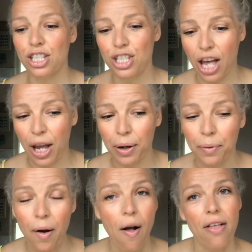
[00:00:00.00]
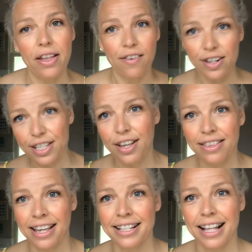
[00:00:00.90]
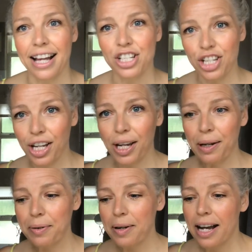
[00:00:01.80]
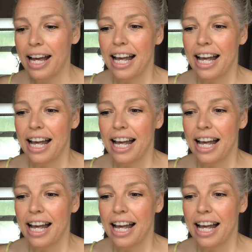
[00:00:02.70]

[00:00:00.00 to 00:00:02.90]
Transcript: So there are certain things that I do.